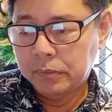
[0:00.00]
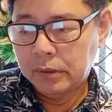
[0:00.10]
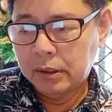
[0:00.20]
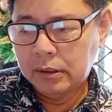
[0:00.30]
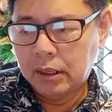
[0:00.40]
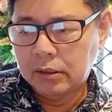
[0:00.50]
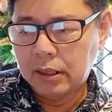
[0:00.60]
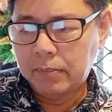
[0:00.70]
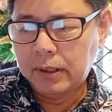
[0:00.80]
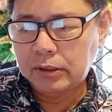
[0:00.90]
Now,
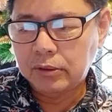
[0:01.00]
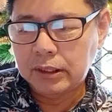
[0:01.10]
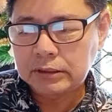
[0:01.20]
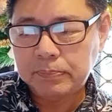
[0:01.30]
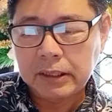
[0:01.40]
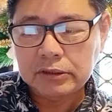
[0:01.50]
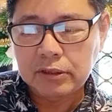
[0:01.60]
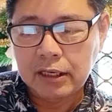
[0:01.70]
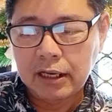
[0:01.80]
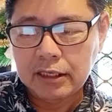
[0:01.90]
number 2 is person
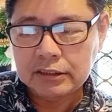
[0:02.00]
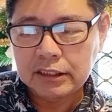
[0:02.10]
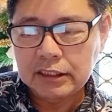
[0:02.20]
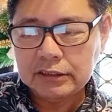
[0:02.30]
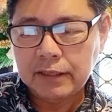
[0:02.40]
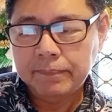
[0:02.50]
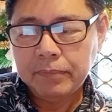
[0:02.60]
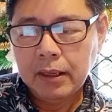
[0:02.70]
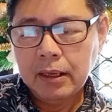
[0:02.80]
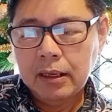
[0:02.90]
analysis,
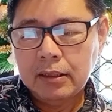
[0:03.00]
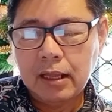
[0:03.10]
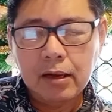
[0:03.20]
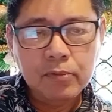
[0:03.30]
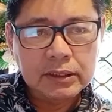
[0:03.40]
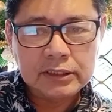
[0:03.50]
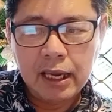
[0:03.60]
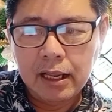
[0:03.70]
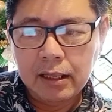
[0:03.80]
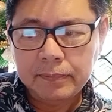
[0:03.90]
which
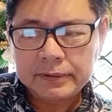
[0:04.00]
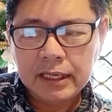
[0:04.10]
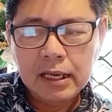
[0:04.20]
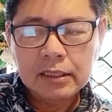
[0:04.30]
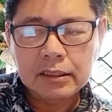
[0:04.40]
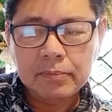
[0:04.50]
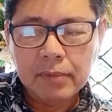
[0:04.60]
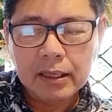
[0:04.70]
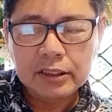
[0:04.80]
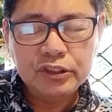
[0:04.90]
helps the
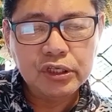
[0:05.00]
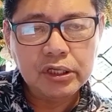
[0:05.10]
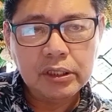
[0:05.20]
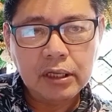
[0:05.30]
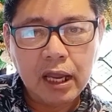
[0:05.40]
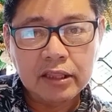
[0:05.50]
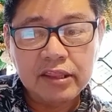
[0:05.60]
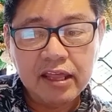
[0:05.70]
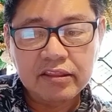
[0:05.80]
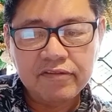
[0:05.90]
manager
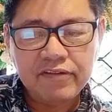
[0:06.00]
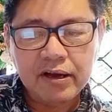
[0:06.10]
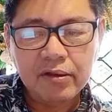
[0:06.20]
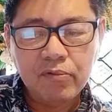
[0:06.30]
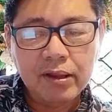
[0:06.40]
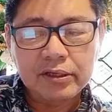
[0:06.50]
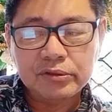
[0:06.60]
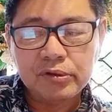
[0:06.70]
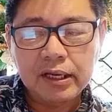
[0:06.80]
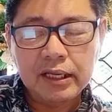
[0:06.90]
identify whether
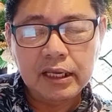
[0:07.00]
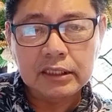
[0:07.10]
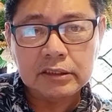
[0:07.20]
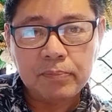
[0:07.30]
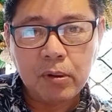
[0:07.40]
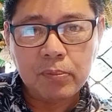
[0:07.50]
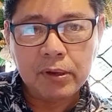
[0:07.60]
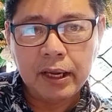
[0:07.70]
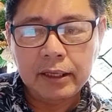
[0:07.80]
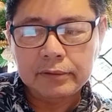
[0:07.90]
training is
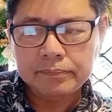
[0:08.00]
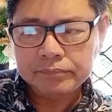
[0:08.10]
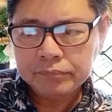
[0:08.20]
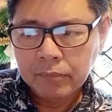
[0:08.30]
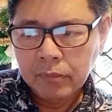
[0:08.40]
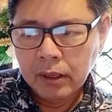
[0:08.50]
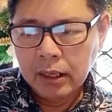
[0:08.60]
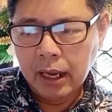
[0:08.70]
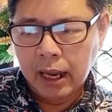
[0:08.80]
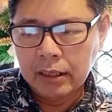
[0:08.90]
appropriate
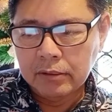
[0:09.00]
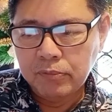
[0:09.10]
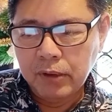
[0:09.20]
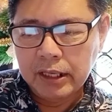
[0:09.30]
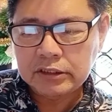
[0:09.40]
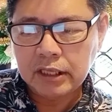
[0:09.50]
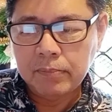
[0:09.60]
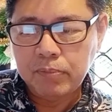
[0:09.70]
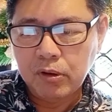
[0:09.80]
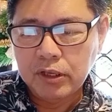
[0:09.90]
and which
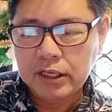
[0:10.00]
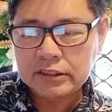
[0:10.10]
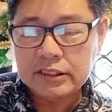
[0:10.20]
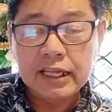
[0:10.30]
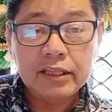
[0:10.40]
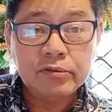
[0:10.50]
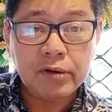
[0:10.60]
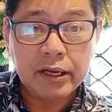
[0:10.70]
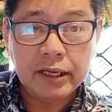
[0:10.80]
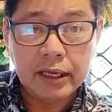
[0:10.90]
employees need
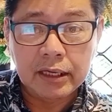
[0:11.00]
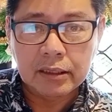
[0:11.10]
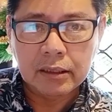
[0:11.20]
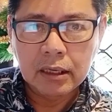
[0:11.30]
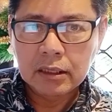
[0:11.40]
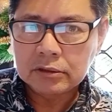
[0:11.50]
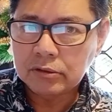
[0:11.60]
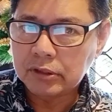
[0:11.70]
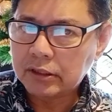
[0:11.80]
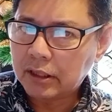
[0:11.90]
training. So
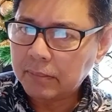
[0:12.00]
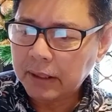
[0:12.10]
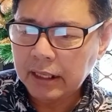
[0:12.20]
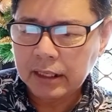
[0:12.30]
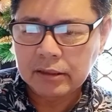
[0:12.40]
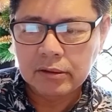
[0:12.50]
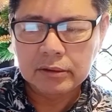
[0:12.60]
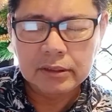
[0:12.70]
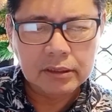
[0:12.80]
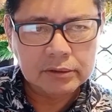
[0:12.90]
determining
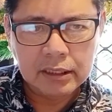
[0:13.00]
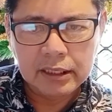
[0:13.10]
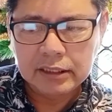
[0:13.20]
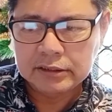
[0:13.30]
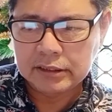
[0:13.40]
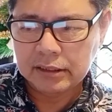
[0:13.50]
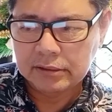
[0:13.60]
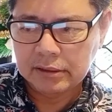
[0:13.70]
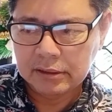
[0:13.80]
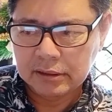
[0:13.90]
the needs and
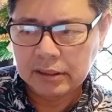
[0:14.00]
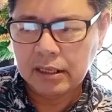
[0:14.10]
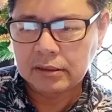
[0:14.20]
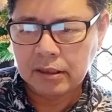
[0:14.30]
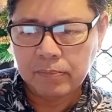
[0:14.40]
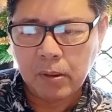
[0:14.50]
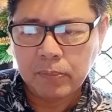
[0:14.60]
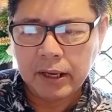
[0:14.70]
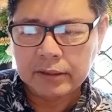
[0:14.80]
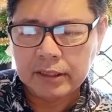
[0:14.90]
the
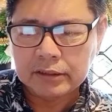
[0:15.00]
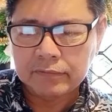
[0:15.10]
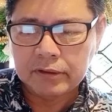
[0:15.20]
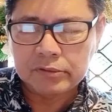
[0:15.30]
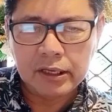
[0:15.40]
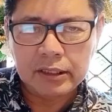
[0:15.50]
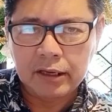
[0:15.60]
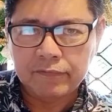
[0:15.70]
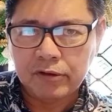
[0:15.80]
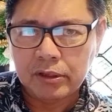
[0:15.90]
appropriateness of the training
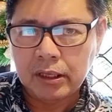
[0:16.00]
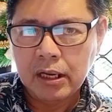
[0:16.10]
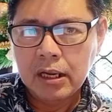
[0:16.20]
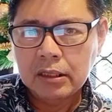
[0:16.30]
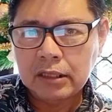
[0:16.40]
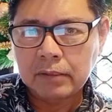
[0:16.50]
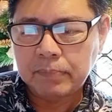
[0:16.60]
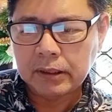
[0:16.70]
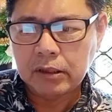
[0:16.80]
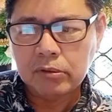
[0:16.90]
for that
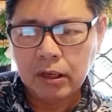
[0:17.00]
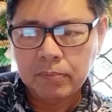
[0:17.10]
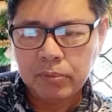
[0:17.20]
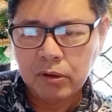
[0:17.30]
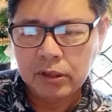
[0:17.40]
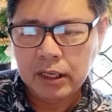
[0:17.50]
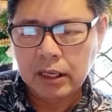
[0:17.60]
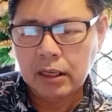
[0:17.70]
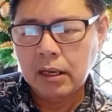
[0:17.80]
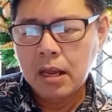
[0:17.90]
particular employee.
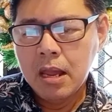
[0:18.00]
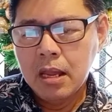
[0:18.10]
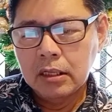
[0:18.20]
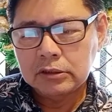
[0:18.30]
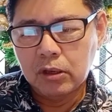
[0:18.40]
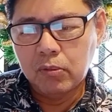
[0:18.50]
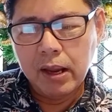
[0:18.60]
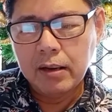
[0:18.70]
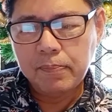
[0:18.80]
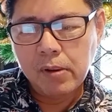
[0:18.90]
So when
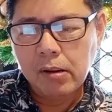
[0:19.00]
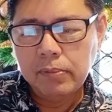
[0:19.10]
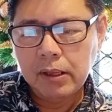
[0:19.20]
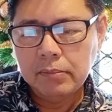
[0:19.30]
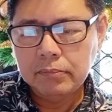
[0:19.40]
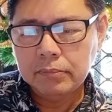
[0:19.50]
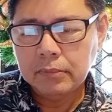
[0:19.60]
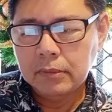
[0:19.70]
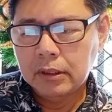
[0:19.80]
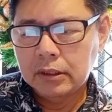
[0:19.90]
a problem
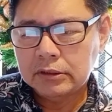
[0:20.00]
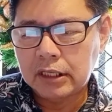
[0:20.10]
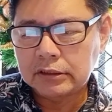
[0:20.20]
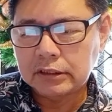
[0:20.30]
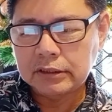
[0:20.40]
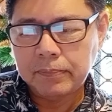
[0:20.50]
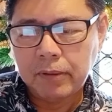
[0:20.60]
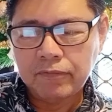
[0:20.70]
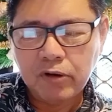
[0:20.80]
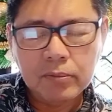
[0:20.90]
such as the
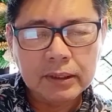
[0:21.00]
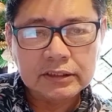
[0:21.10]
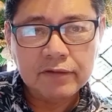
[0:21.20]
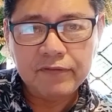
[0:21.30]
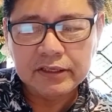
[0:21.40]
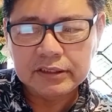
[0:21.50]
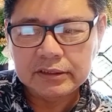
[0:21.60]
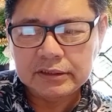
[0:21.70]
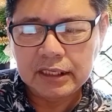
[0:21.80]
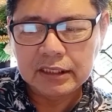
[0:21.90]
performance
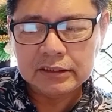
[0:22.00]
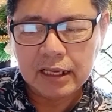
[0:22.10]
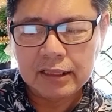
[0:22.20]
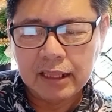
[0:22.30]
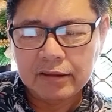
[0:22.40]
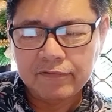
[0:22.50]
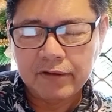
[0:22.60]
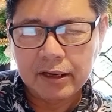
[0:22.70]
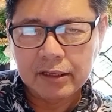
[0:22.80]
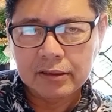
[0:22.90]
deficiency is identified,